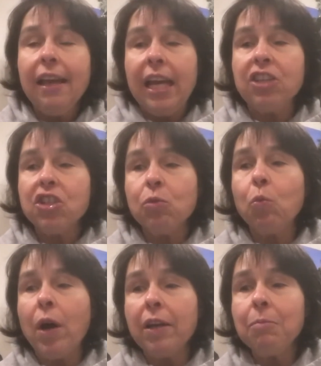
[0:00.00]
and she
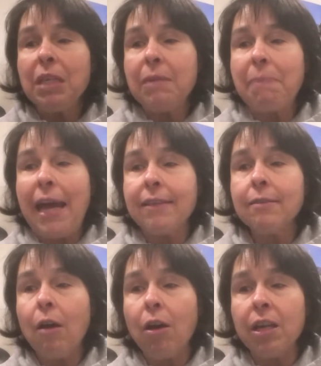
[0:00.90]
wanted me to pass
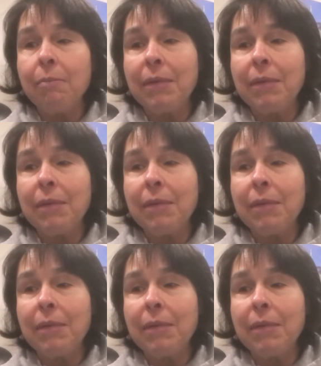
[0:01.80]
on a